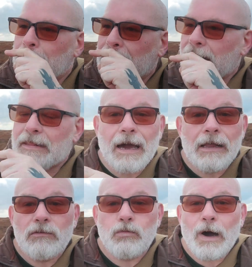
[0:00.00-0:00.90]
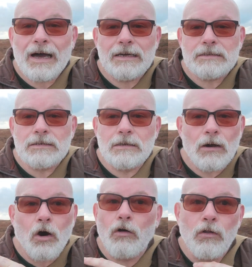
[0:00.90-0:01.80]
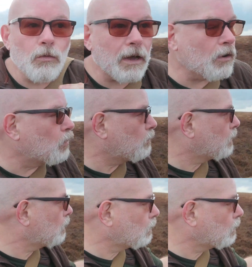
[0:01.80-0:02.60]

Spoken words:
like the Isle of Wight all the way up,